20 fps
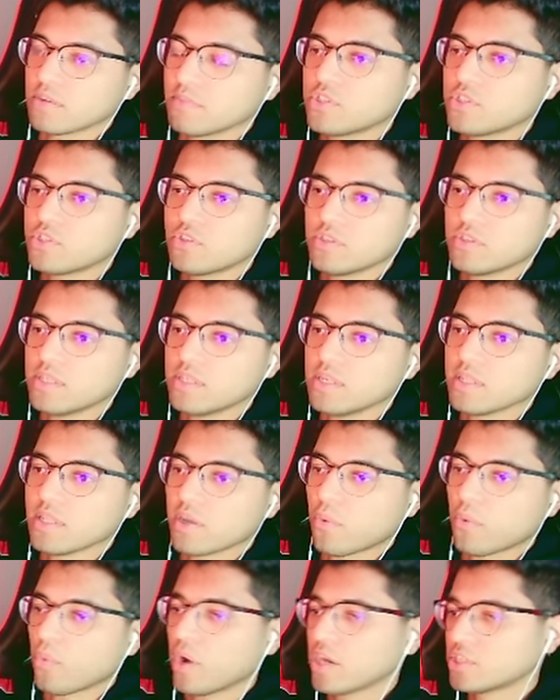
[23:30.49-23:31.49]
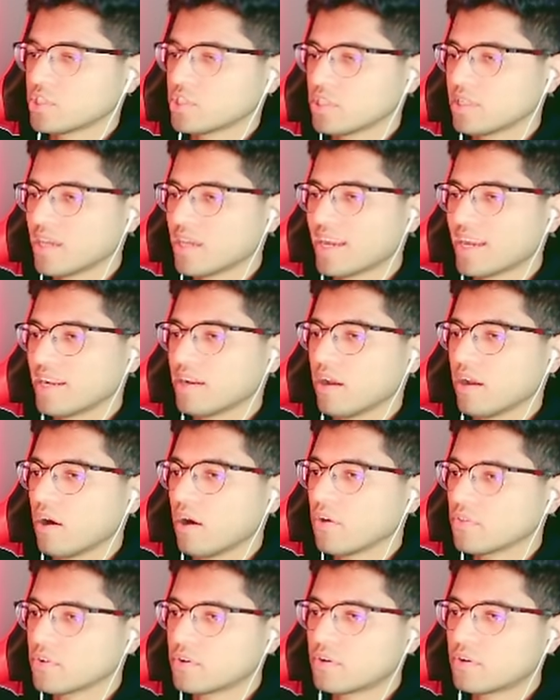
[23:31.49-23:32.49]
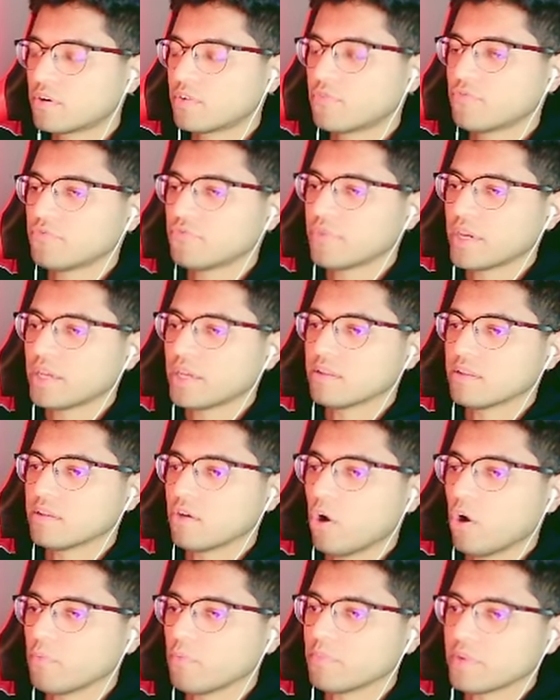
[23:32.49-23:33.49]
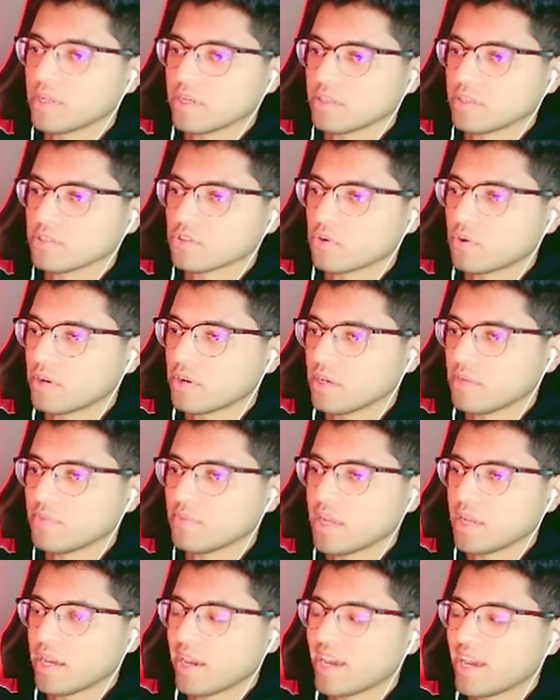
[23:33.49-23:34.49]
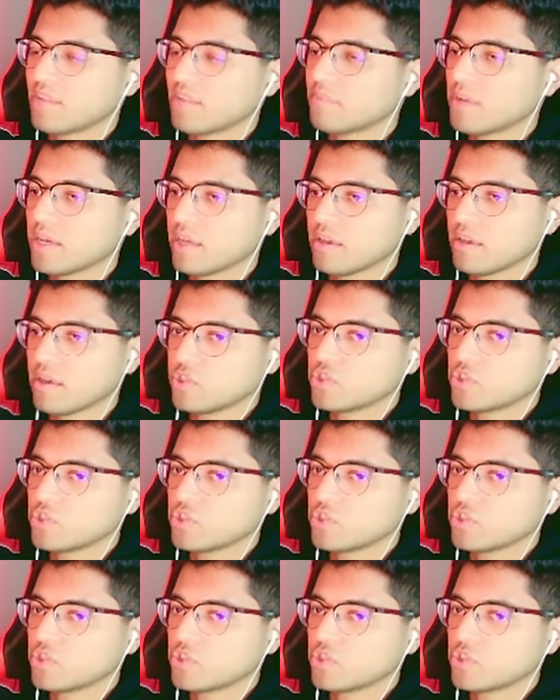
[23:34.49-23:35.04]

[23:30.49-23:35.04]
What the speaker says: What's her deal? Like, why is she not in other Fate openings or even anime?